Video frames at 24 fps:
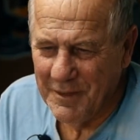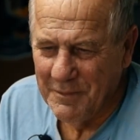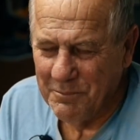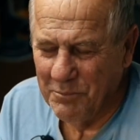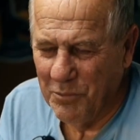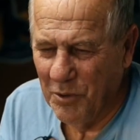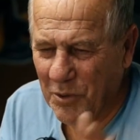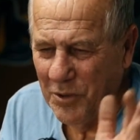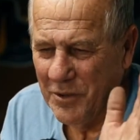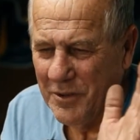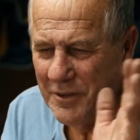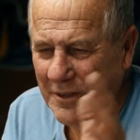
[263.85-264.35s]

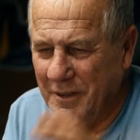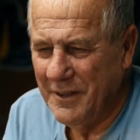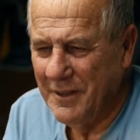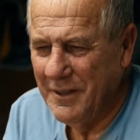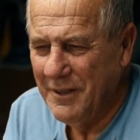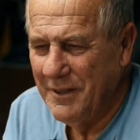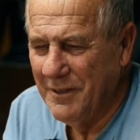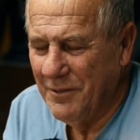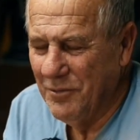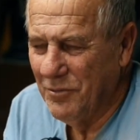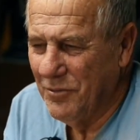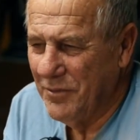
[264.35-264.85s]

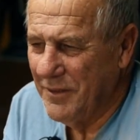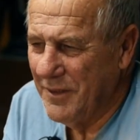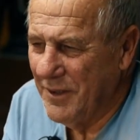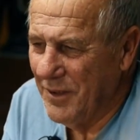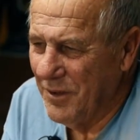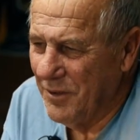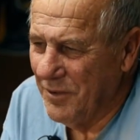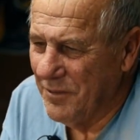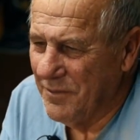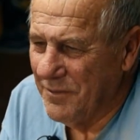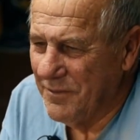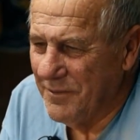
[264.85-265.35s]
Berkeley,
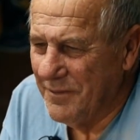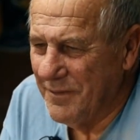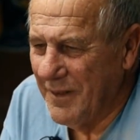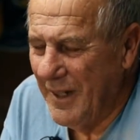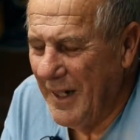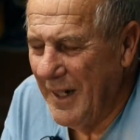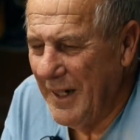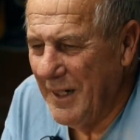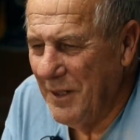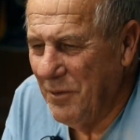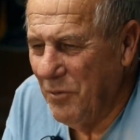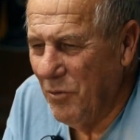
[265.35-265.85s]
you know,
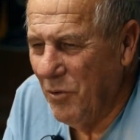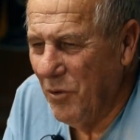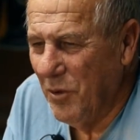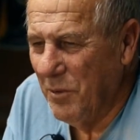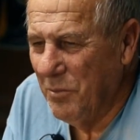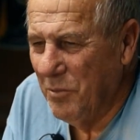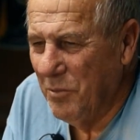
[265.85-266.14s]
anti-war